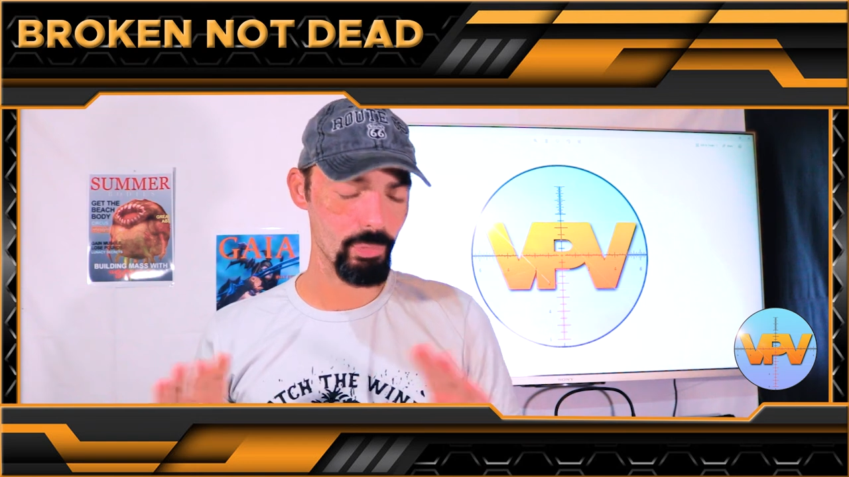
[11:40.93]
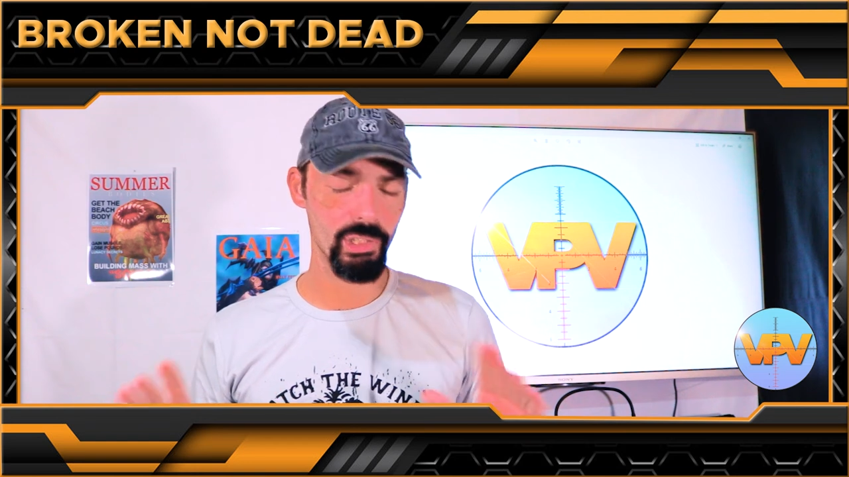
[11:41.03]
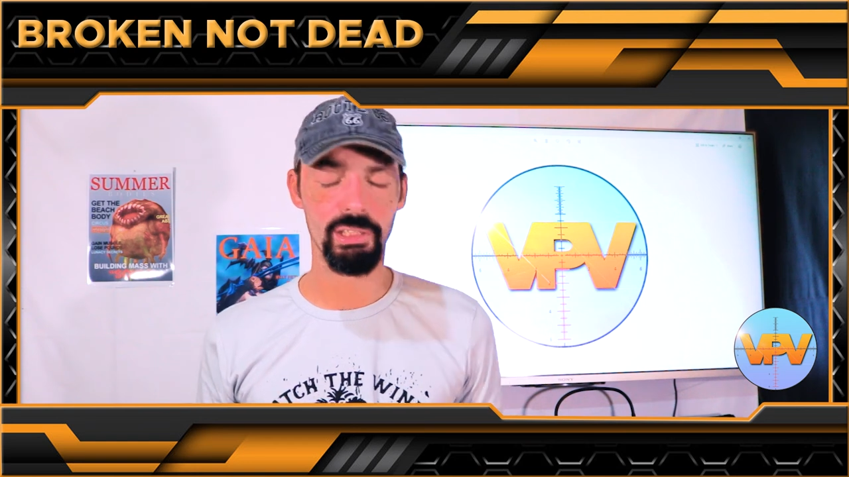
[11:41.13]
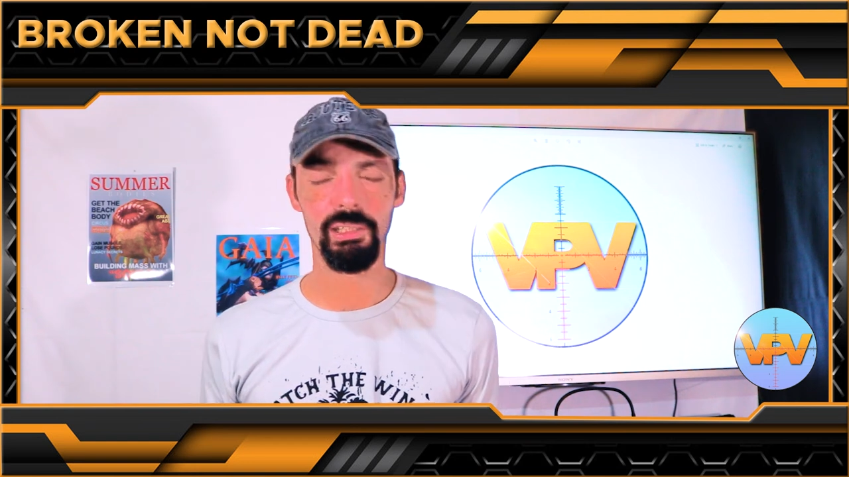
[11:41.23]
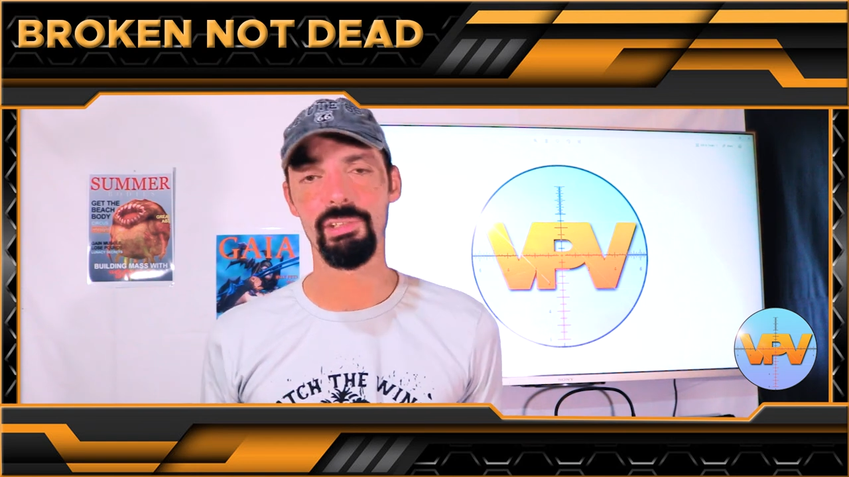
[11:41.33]

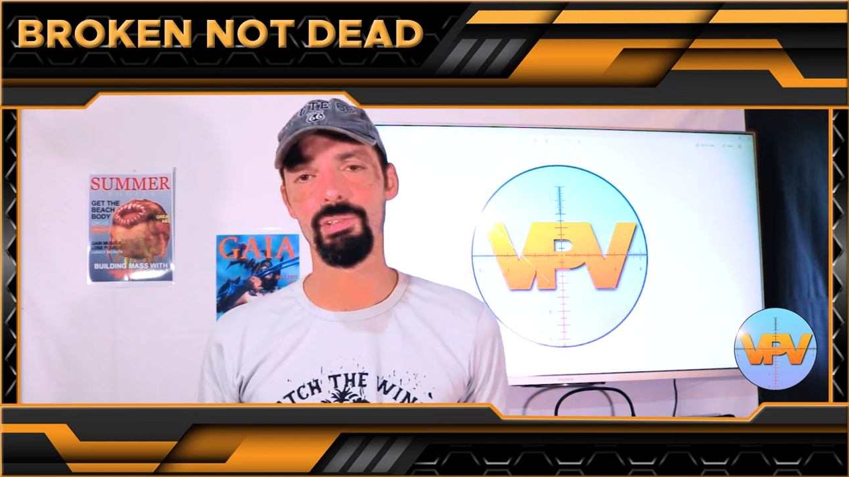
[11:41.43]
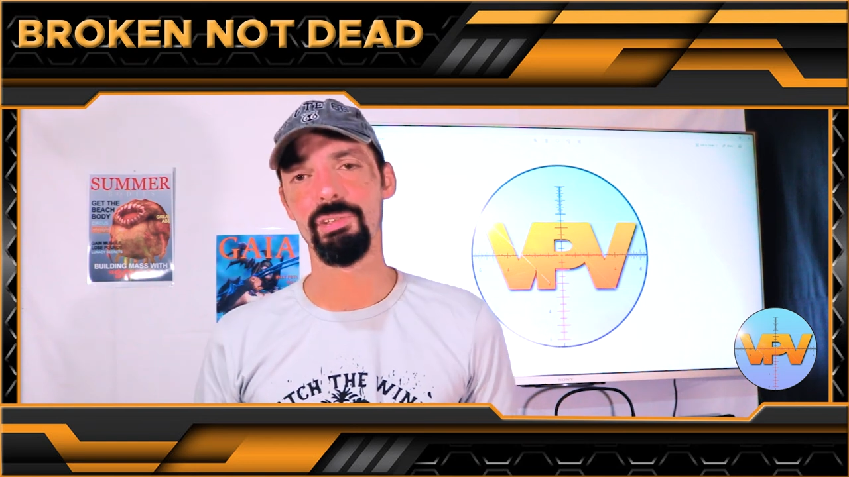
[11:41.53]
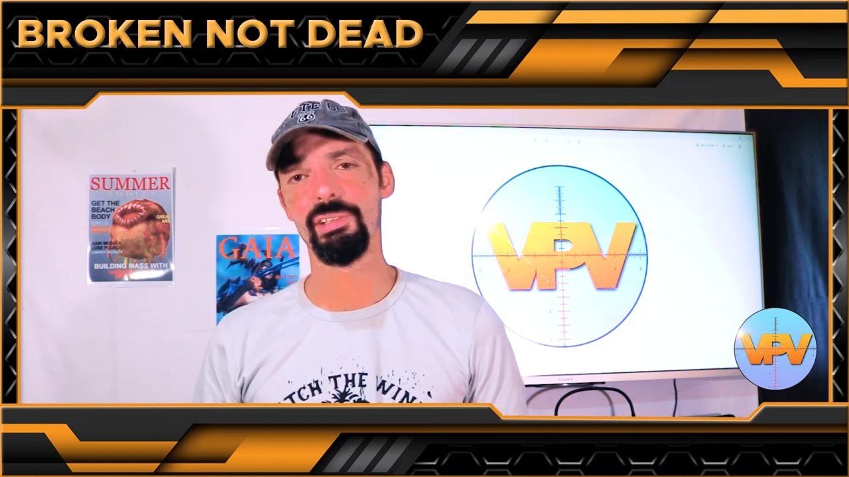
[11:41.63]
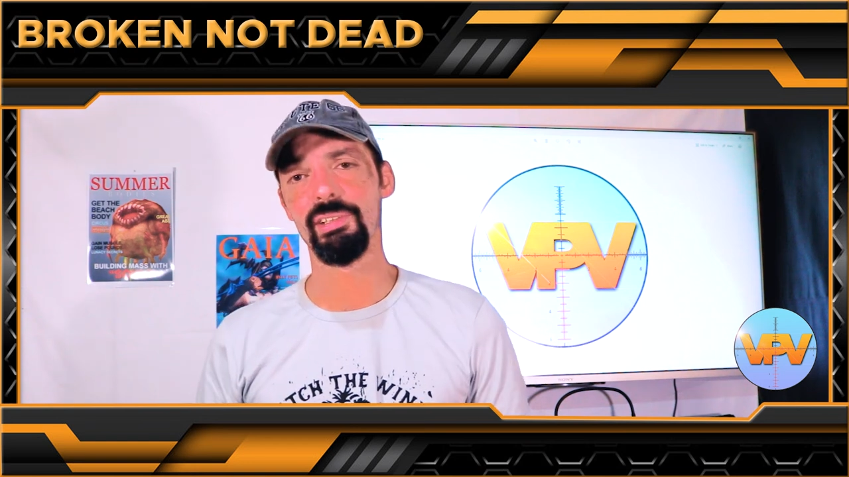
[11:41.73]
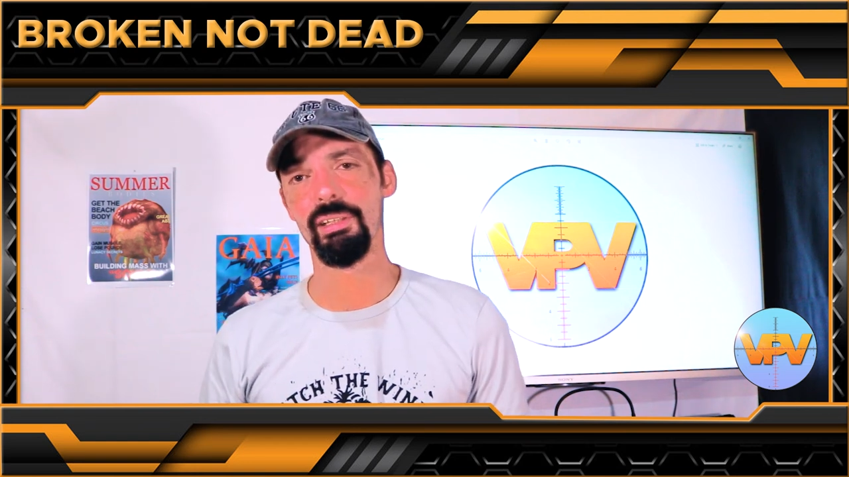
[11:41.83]
bring attention
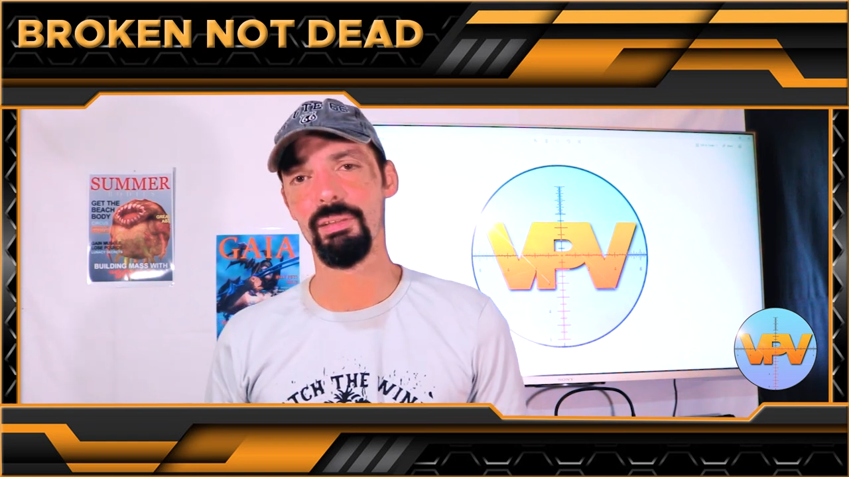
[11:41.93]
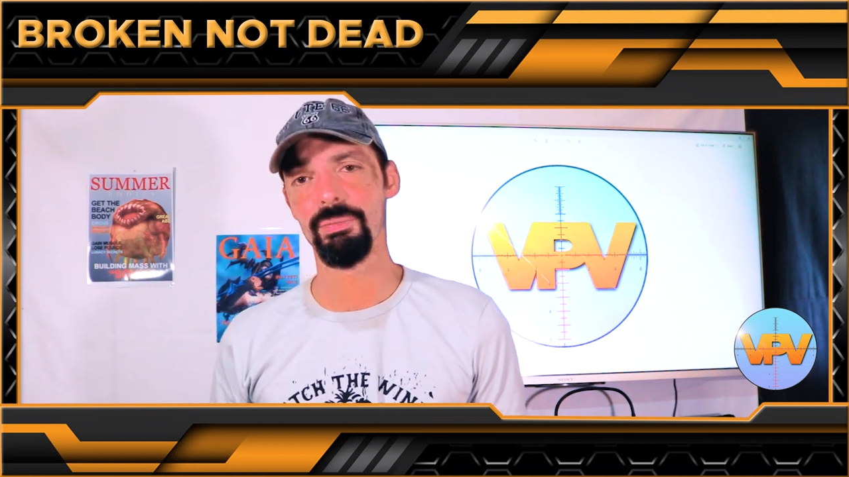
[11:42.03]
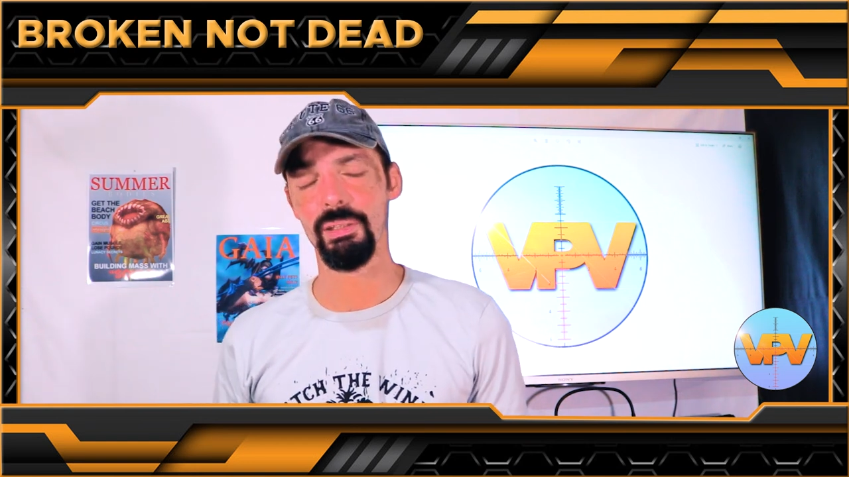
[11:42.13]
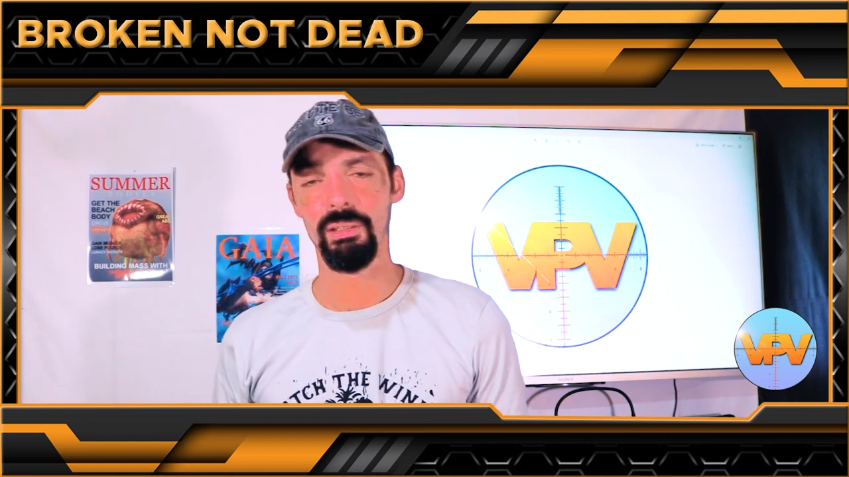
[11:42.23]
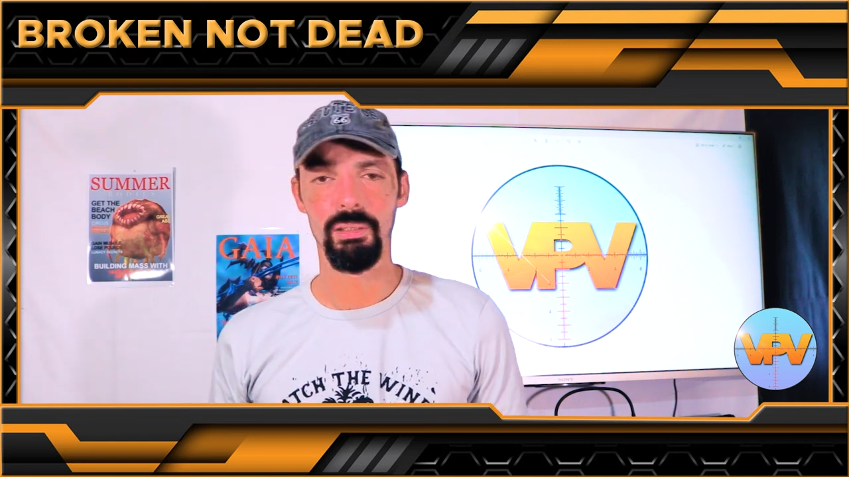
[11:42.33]
to yourself.